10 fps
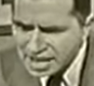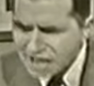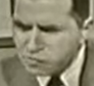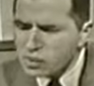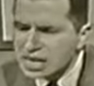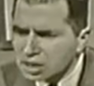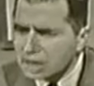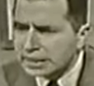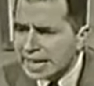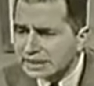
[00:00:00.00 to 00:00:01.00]
If we
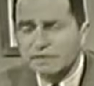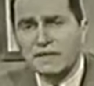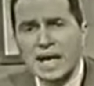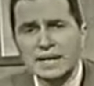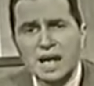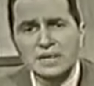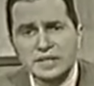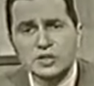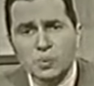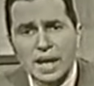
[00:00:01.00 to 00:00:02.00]
look at the fine art
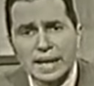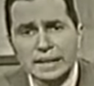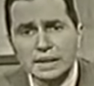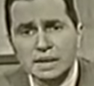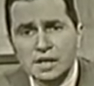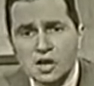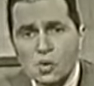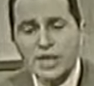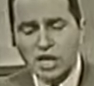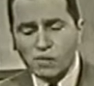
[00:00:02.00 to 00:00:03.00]
this way,
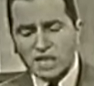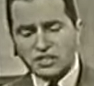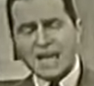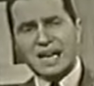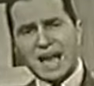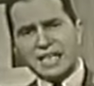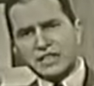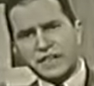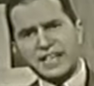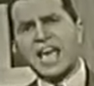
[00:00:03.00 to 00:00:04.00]
we can reach a
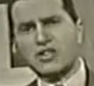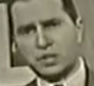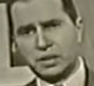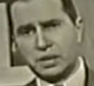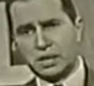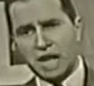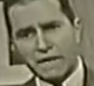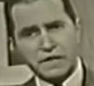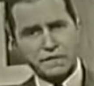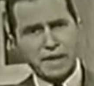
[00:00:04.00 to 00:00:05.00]
classification
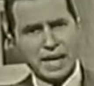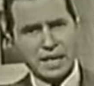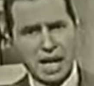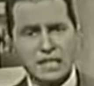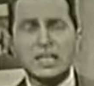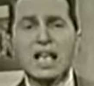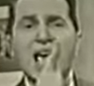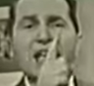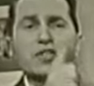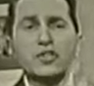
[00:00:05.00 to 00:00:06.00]
of the fine art
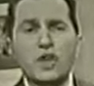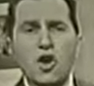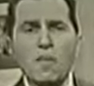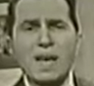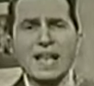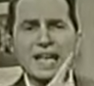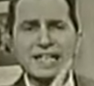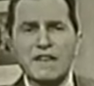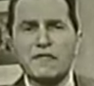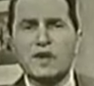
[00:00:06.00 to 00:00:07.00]
as so many
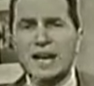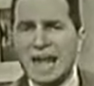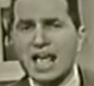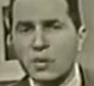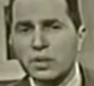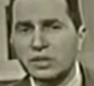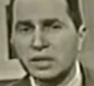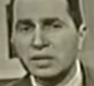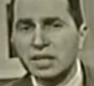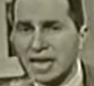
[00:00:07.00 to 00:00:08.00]
different languages,
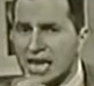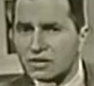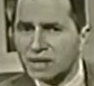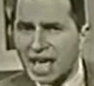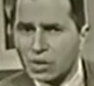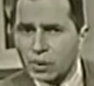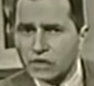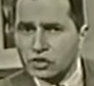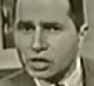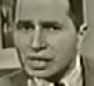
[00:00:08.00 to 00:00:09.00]
each
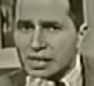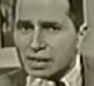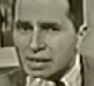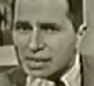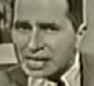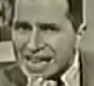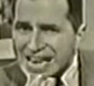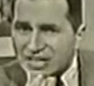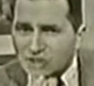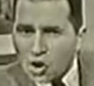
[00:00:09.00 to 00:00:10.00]
language
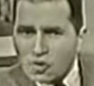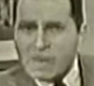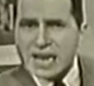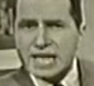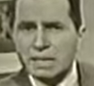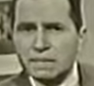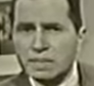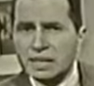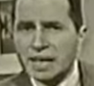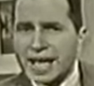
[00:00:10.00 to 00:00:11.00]
in its own
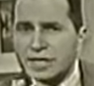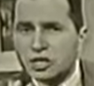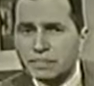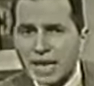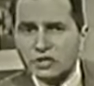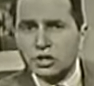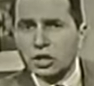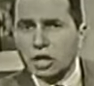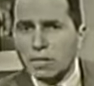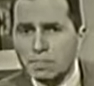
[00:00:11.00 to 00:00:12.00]
medium, a
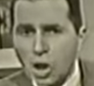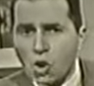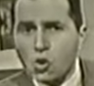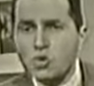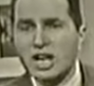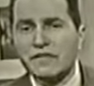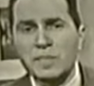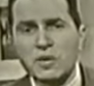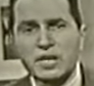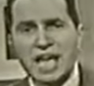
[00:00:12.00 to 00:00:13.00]
special mode of
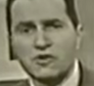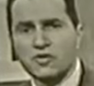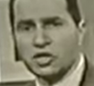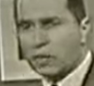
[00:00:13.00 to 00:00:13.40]
communication